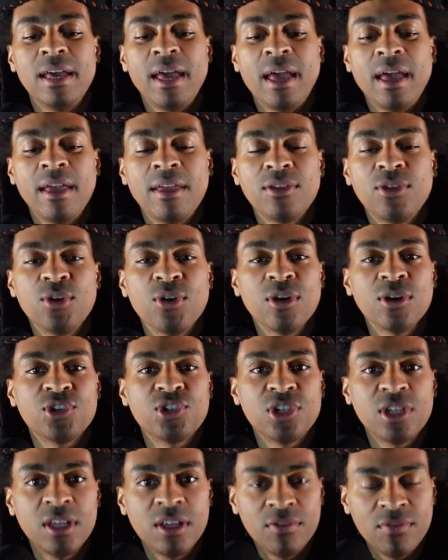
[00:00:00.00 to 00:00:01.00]
and you're
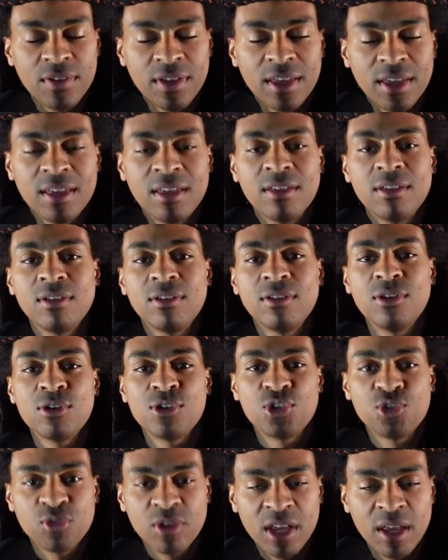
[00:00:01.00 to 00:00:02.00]
achieving
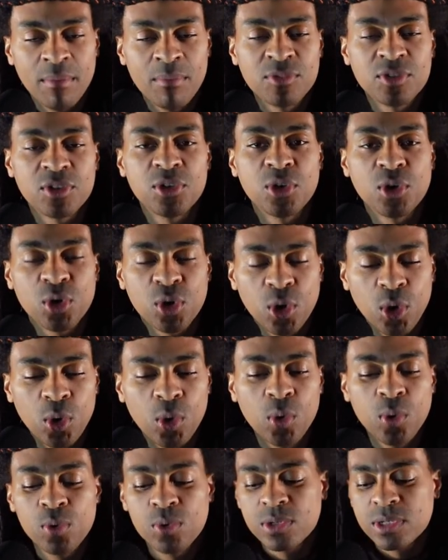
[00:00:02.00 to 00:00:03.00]
your dreams and your
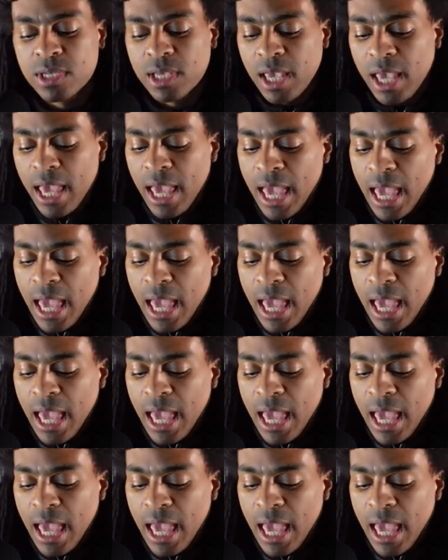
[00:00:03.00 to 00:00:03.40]
goals.